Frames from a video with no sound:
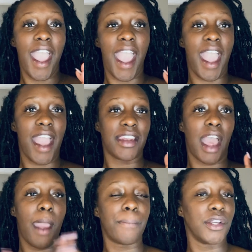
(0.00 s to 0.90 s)
And
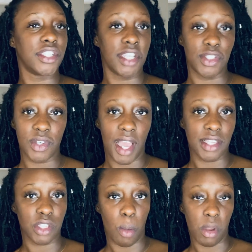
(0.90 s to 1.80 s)
I appreciate you guys
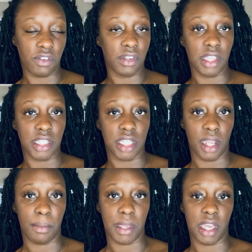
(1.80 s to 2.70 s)
so much for
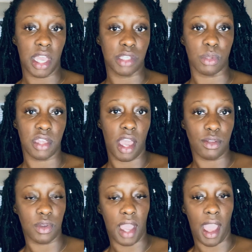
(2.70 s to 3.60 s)
listening, because without
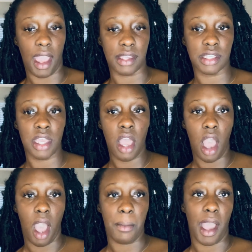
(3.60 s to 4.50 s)
you guys,
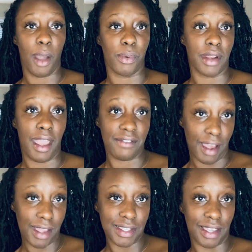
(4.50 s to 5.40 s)
I wouldn't have
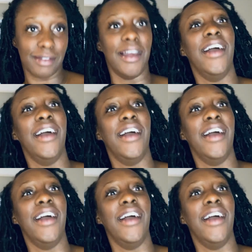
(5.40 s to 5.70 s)
content.